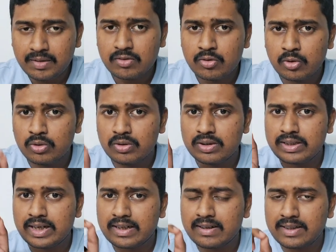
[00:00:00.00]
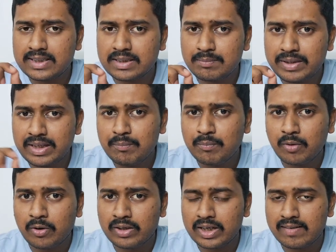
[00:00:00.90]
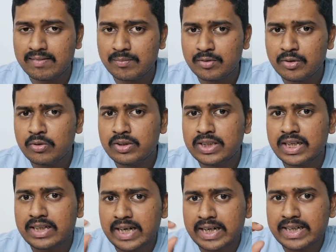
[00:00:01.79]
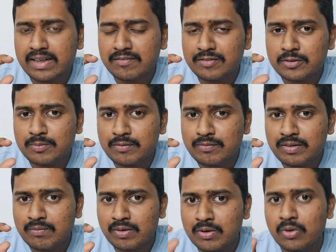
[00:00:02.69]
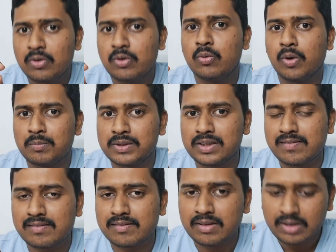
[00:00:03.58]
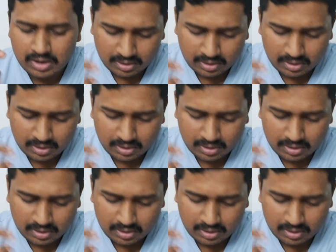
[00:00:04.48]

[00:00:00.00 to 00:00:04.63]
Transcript: So there are culture media, organisms, you get confused between one or two options.